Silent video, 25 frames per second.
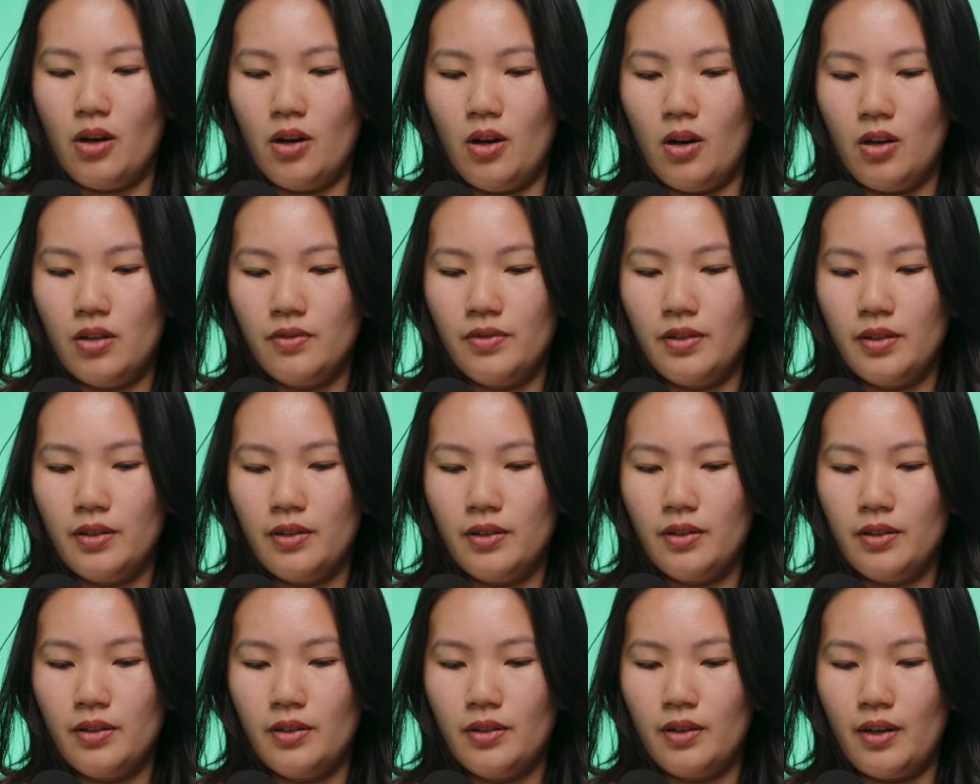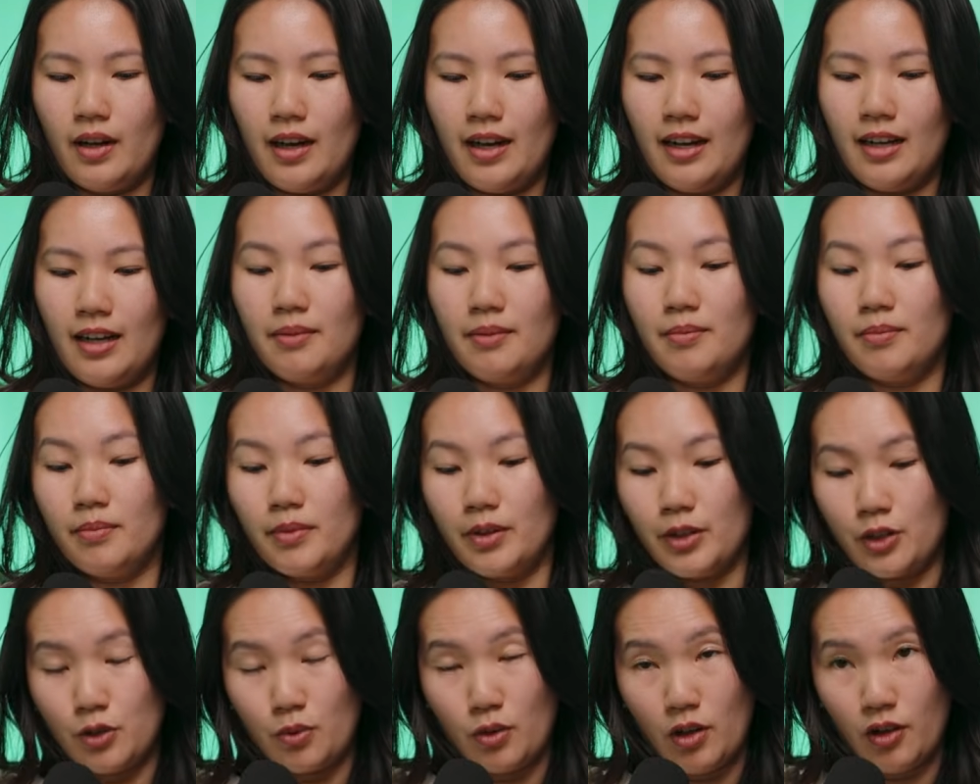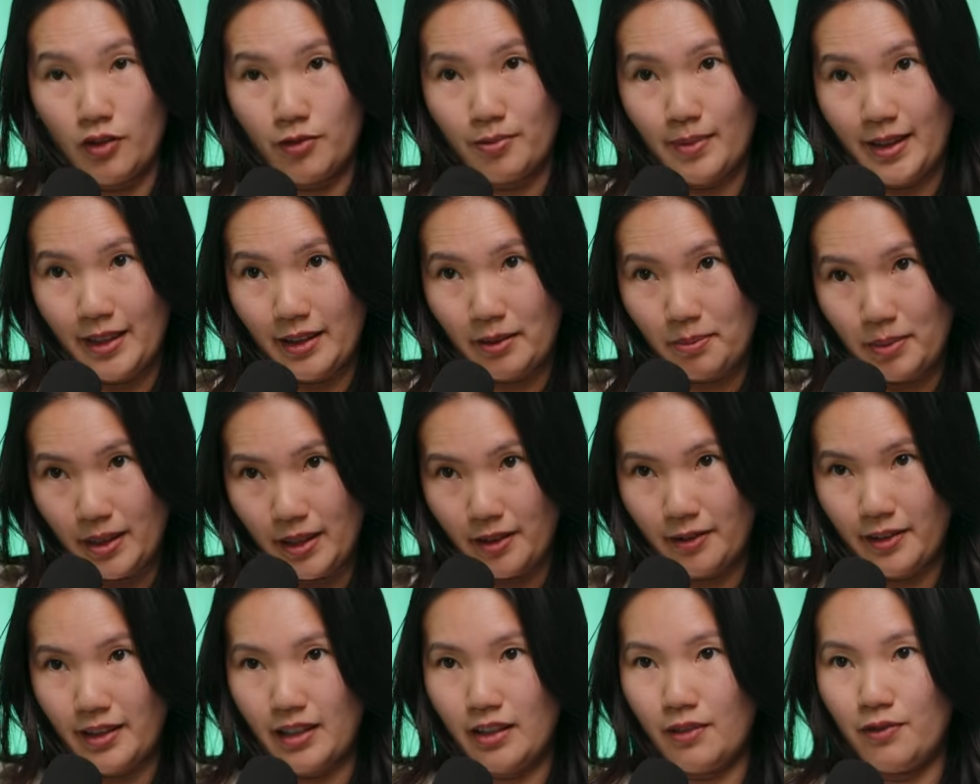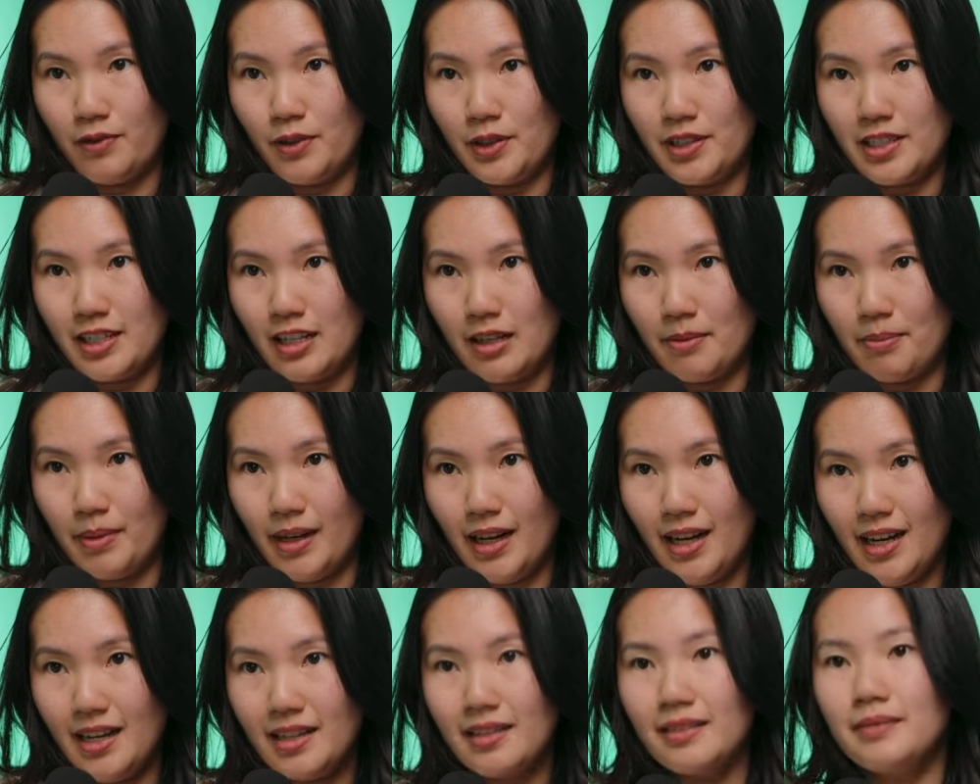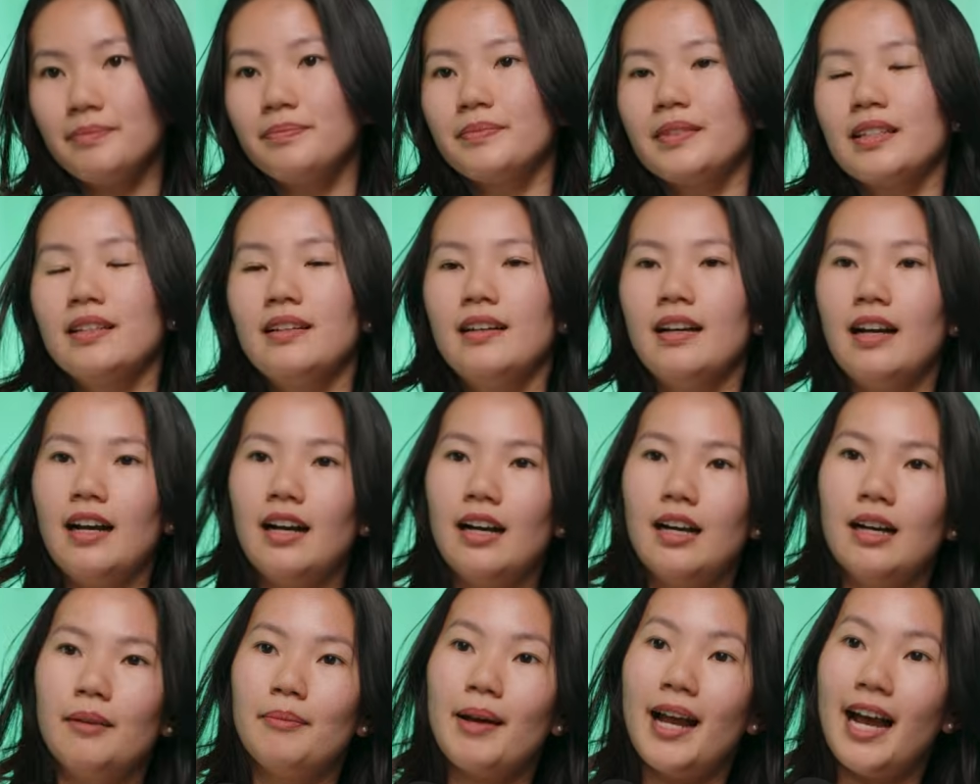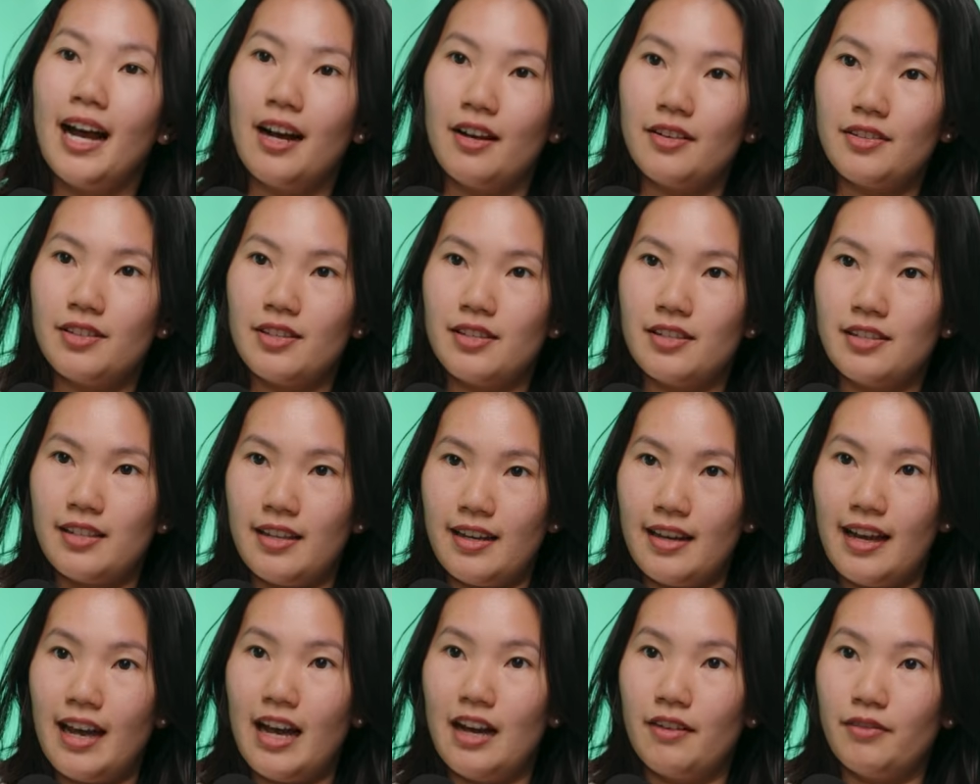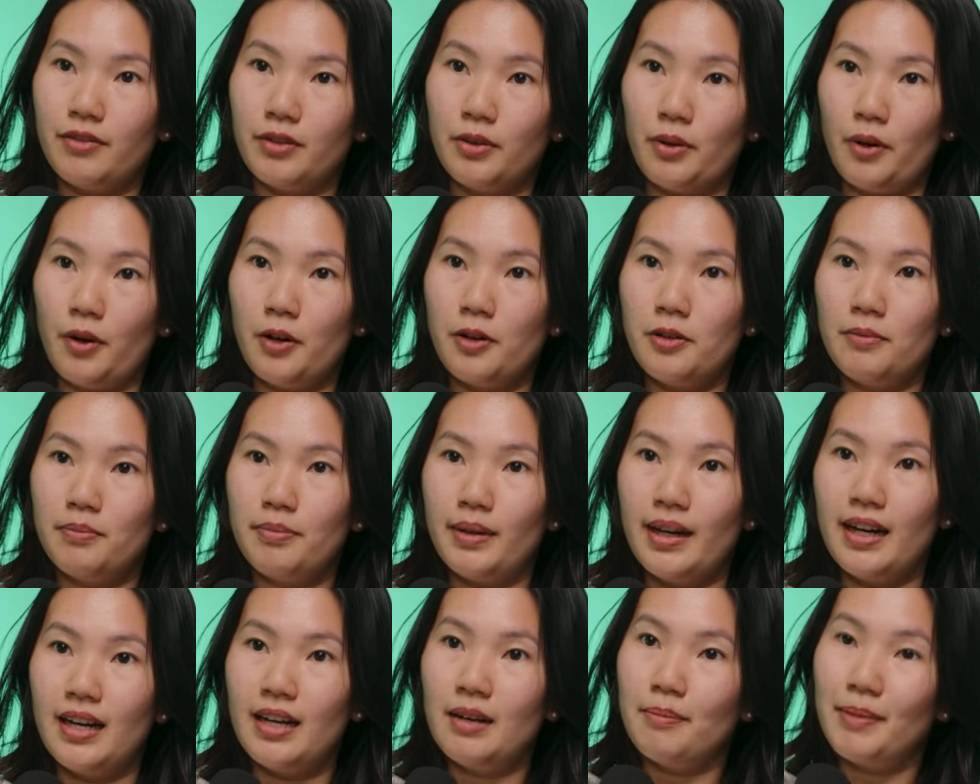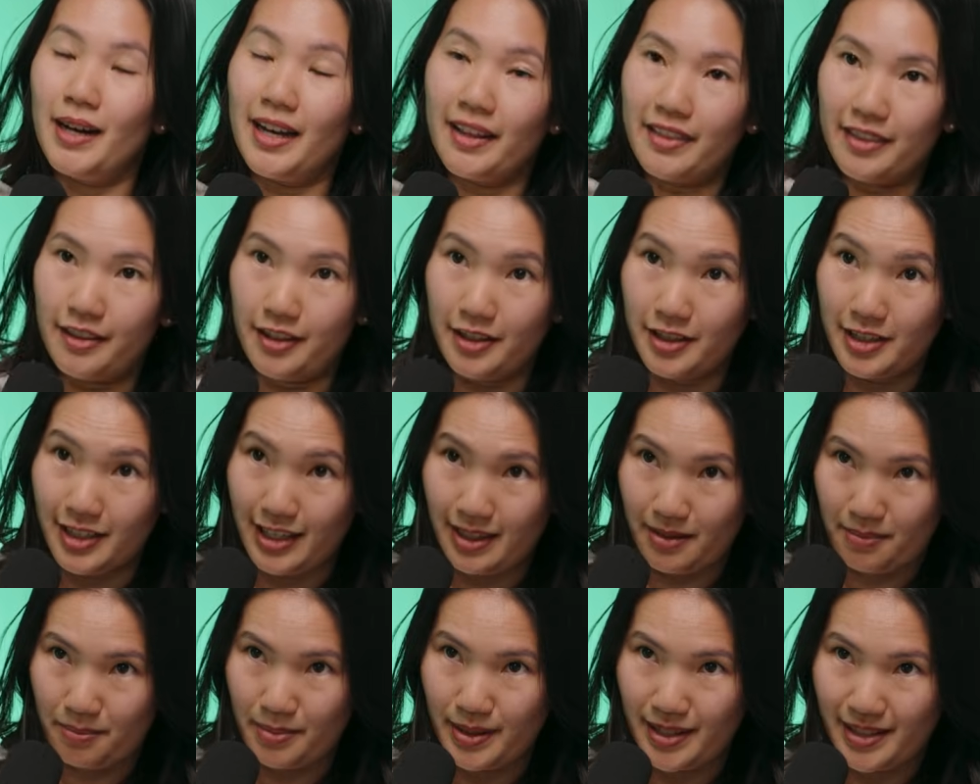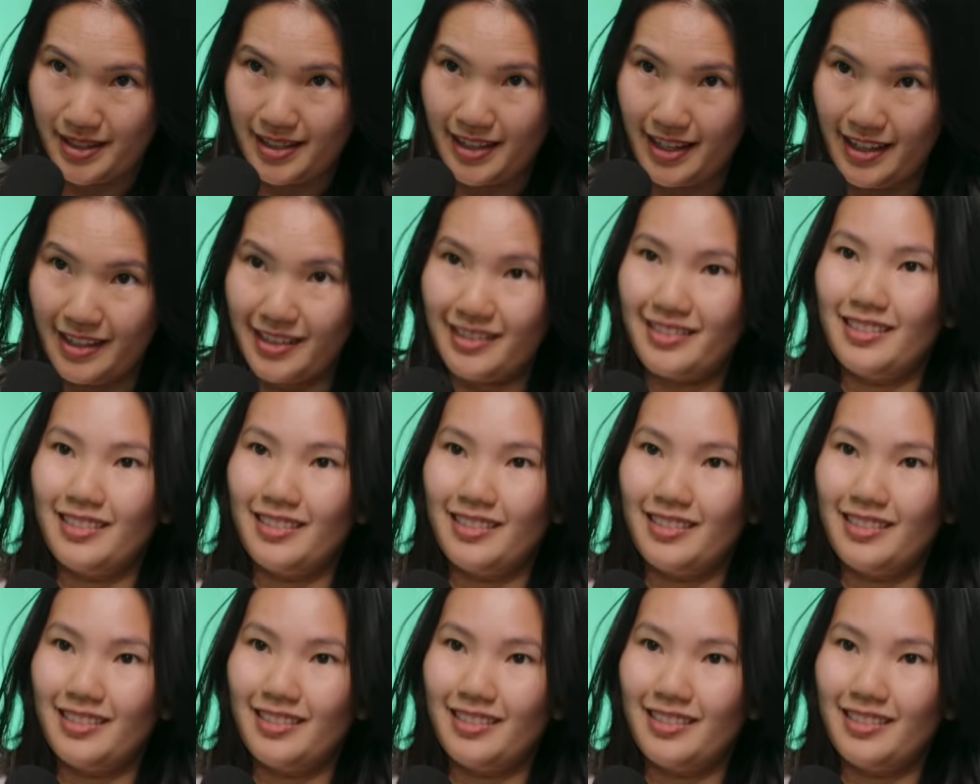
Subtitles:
Over the 12-month period for Deer Park, houses there have grown by about 13%.